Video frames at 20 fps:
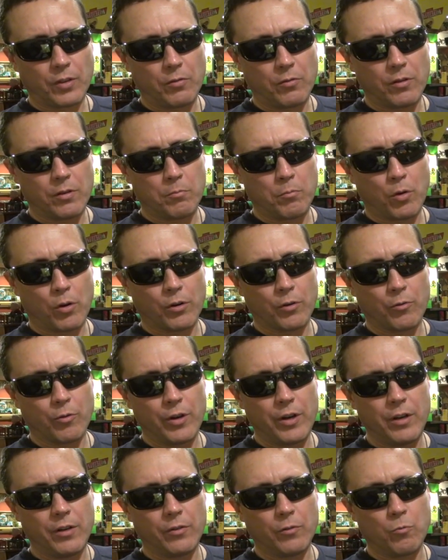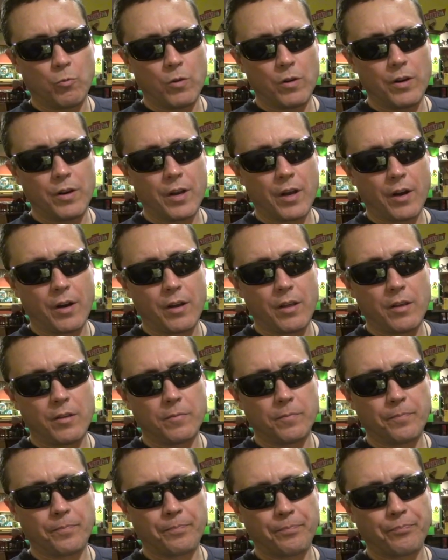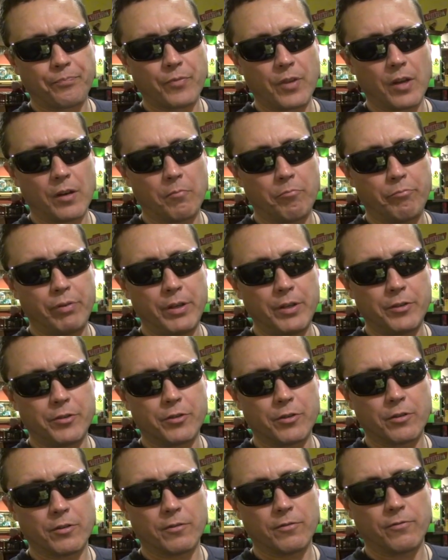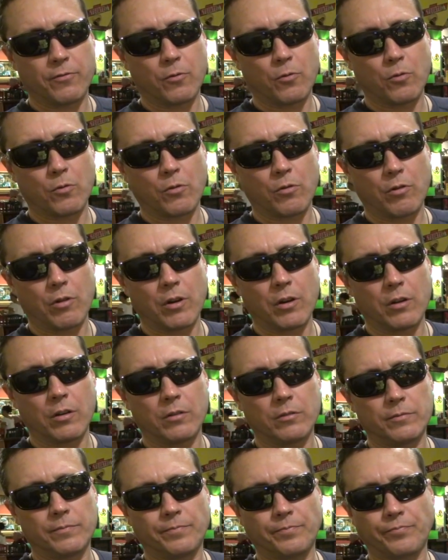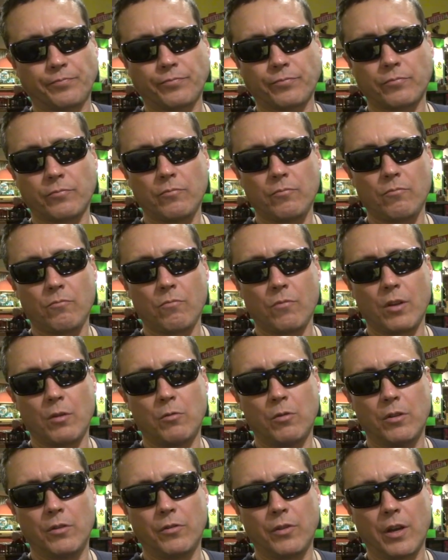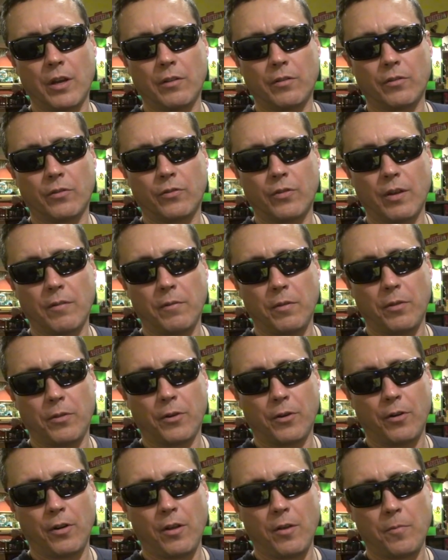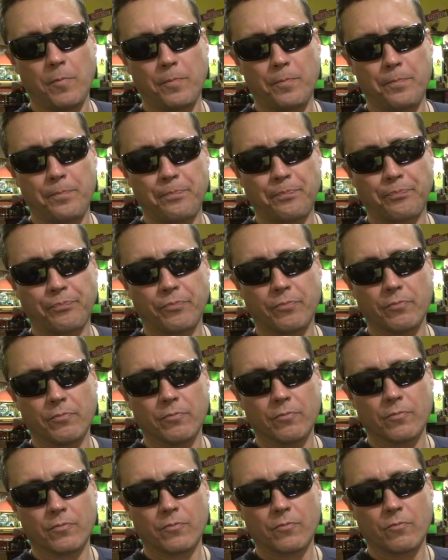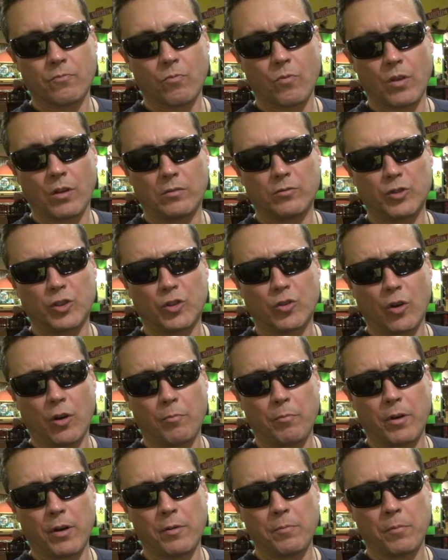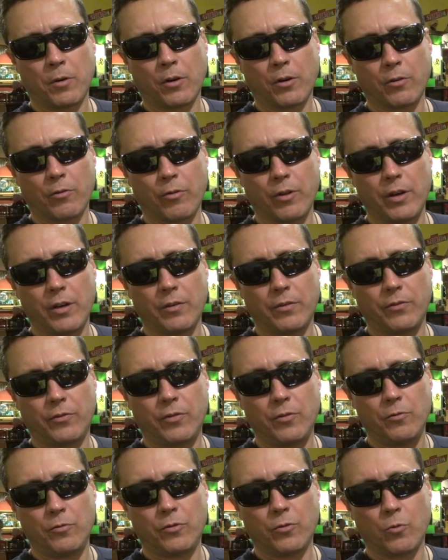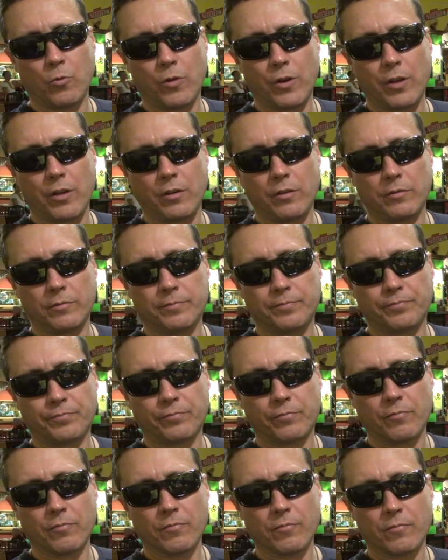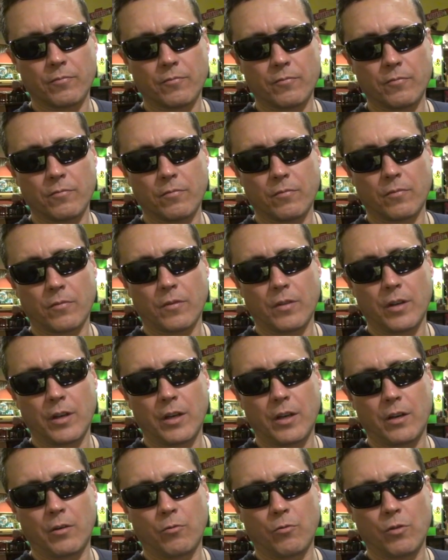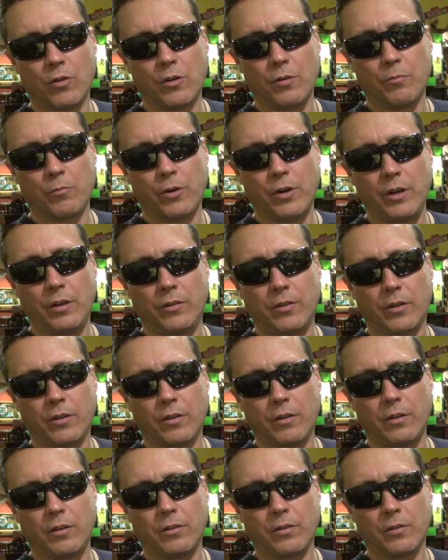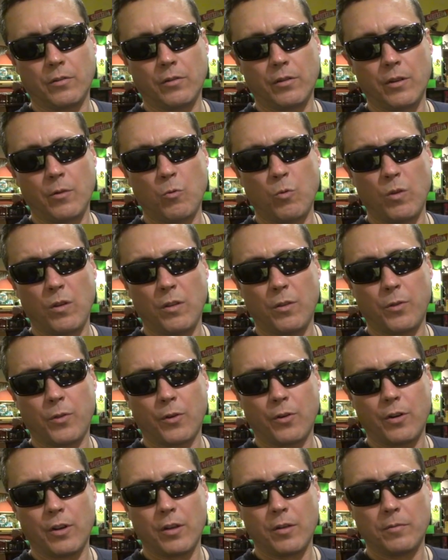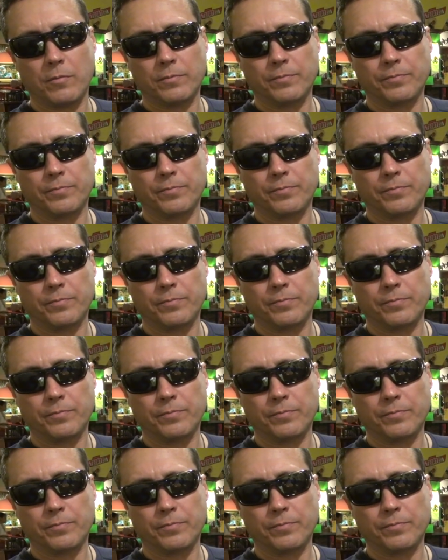For the margarita is $190. Got a pitcher for, what is that, $730? Strawberry margarita is $220. And a rumrita is only $130.